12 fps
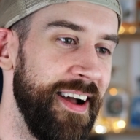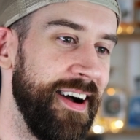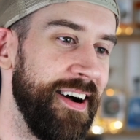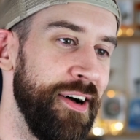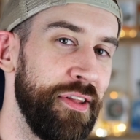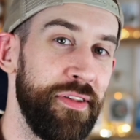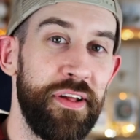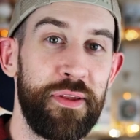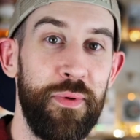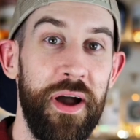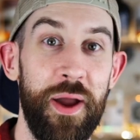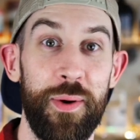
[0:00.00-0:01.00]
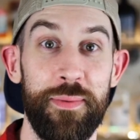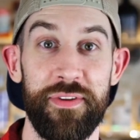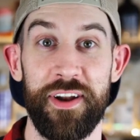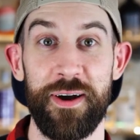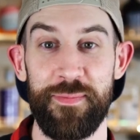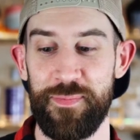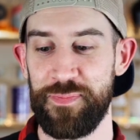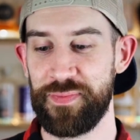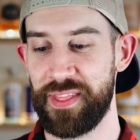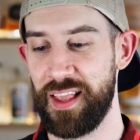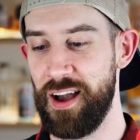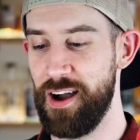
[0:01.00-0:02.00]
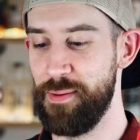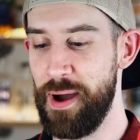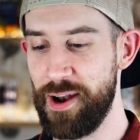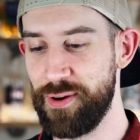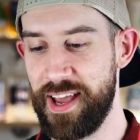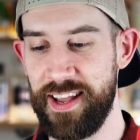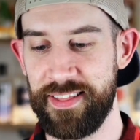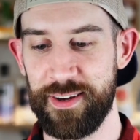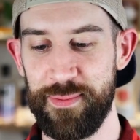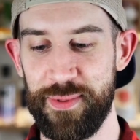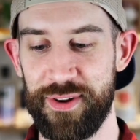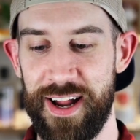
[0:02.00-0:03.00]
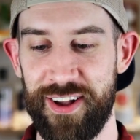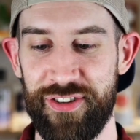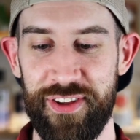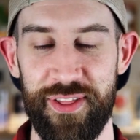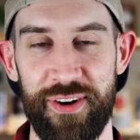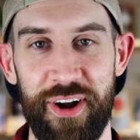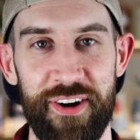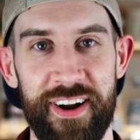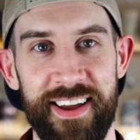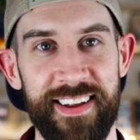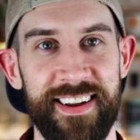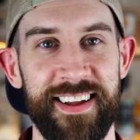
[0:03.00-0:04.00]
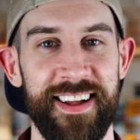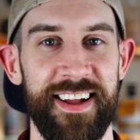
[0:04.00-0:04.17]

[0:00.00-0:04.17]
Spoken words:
So that's why I whipped it up. I don't hate them. They're all right.